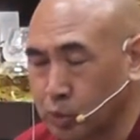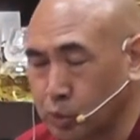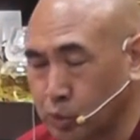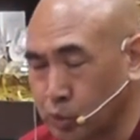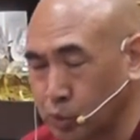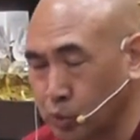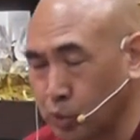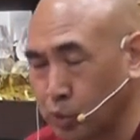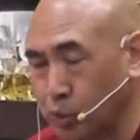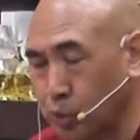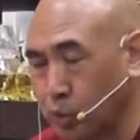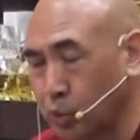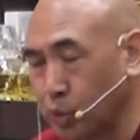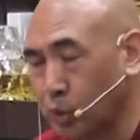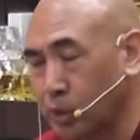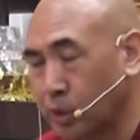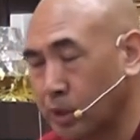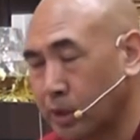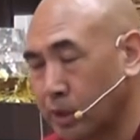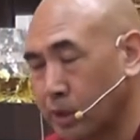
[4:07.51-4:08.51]
Do
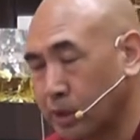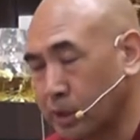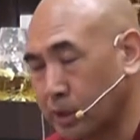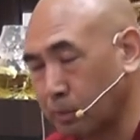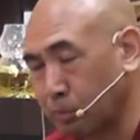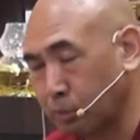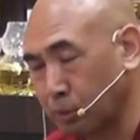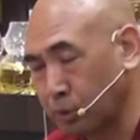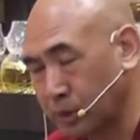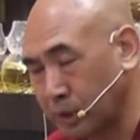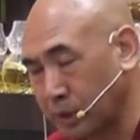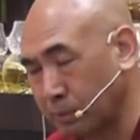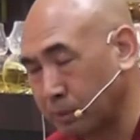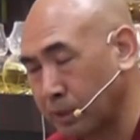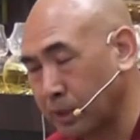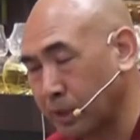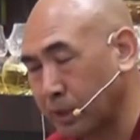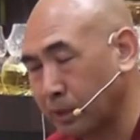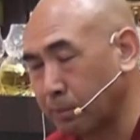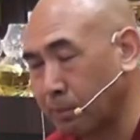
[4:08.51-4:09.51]
the positive
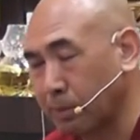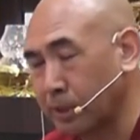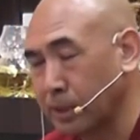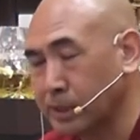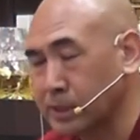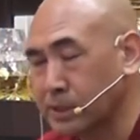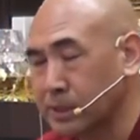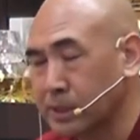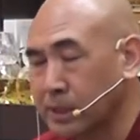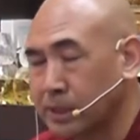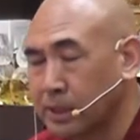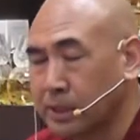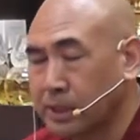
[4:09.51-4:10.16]
karmas,